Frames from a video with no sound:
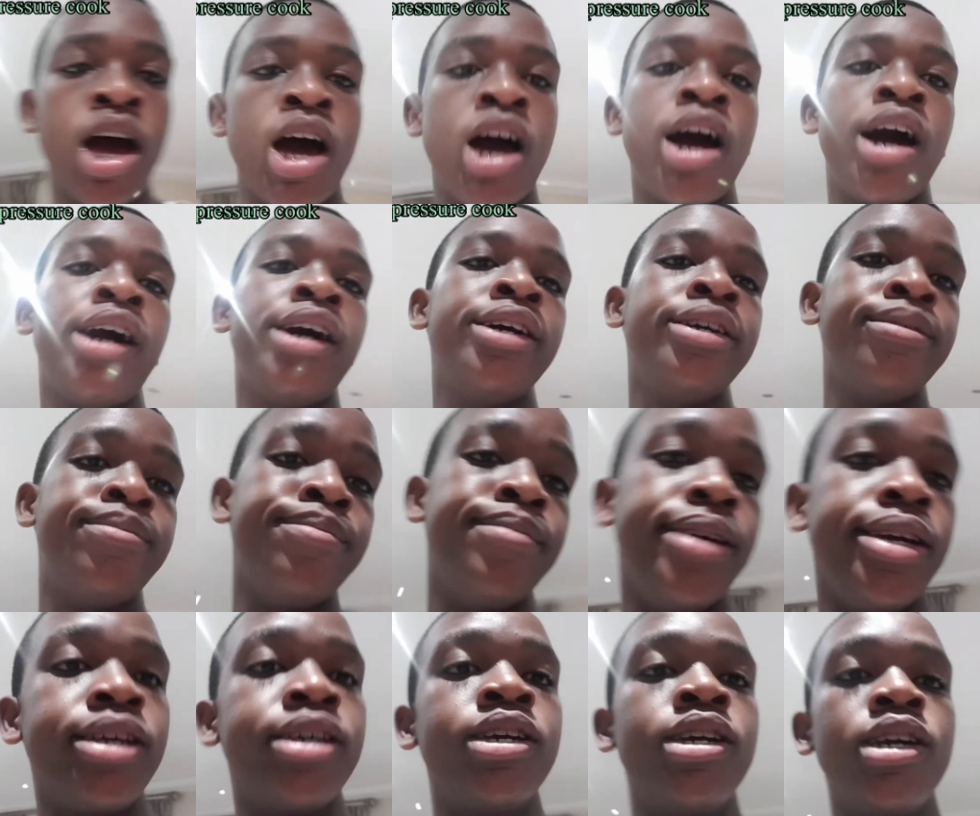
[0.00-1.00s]
I am
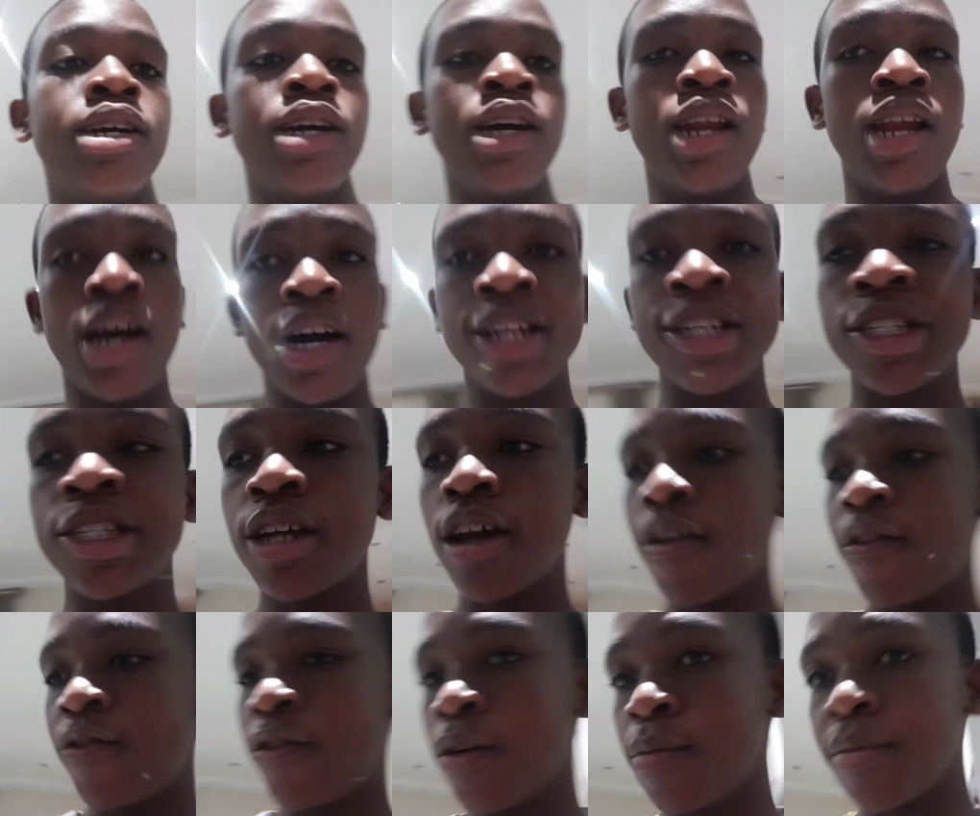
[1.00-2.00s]
making lunch
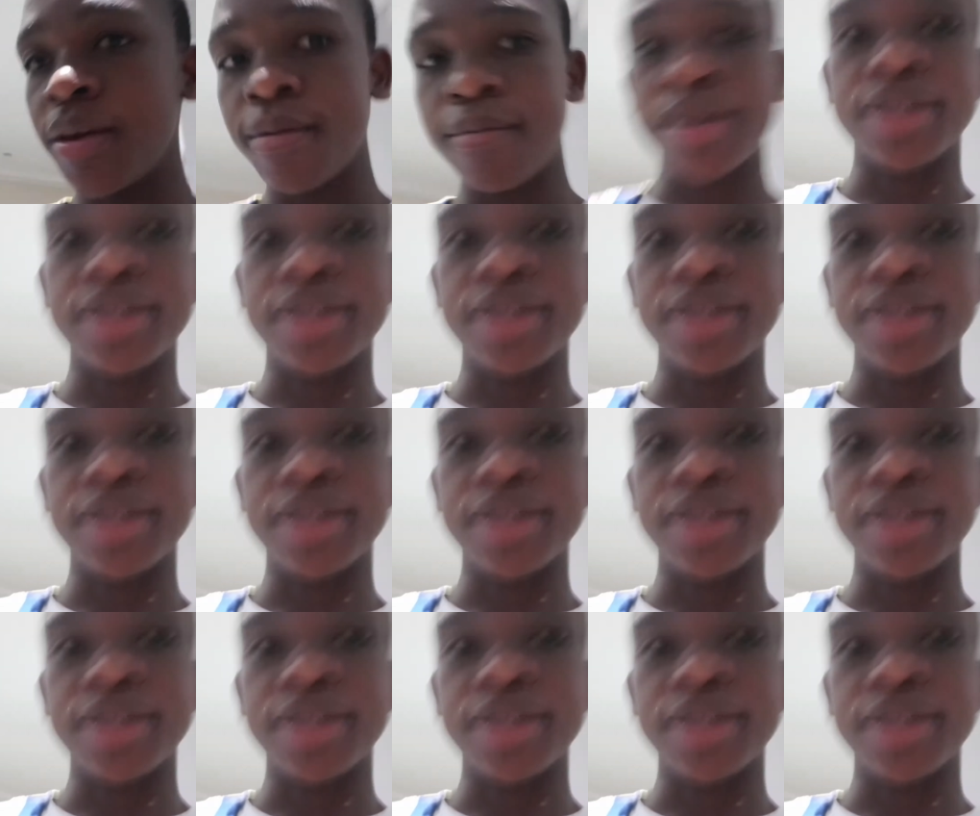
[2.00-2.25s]
for me and my